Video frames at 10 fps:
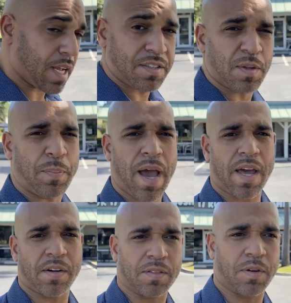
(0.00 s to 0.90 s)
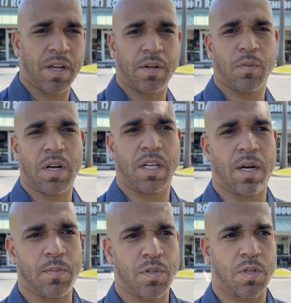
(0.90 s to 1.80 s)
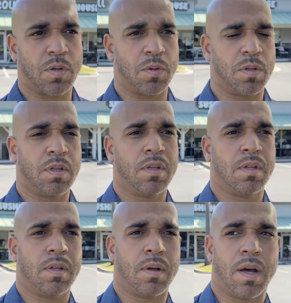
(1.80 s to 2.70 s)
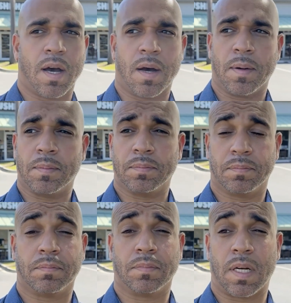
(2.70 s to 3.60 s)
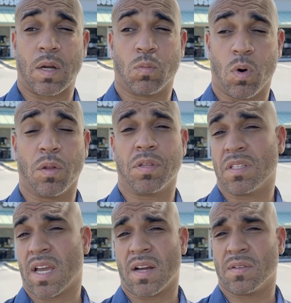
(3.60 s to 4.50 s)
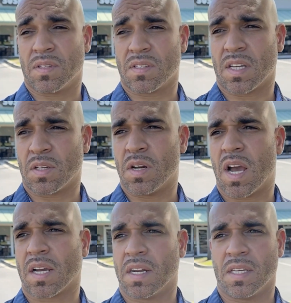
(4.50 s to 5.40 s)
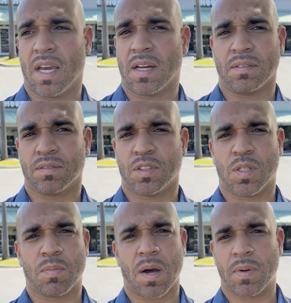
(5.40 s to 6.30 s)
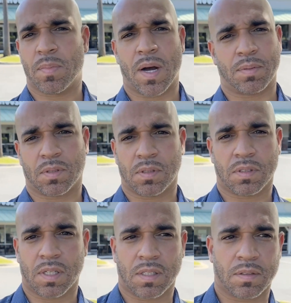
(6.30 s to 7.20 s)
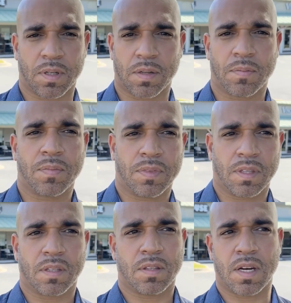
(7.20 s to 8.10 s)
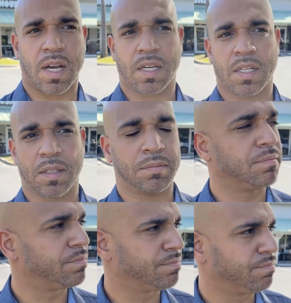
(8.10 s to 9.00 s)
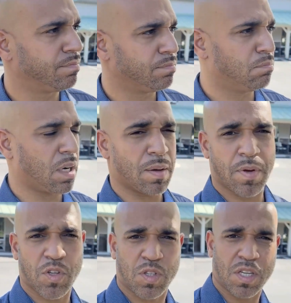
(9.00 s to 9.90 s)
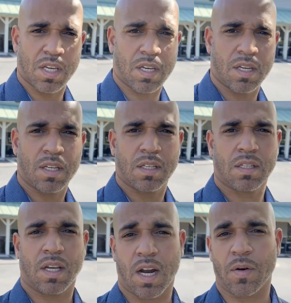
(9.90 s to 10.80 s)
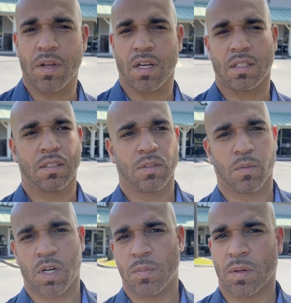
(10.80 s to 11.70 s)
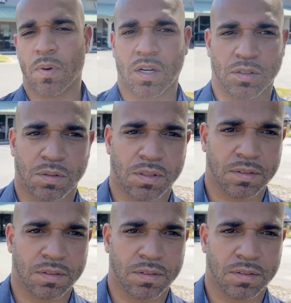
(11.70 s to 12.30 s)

That's the pattern, right? When it comes to like wealthy towns, is like you're not gonna get your mom and pop stores there, right? They're not gonna blemish the area with a big box store.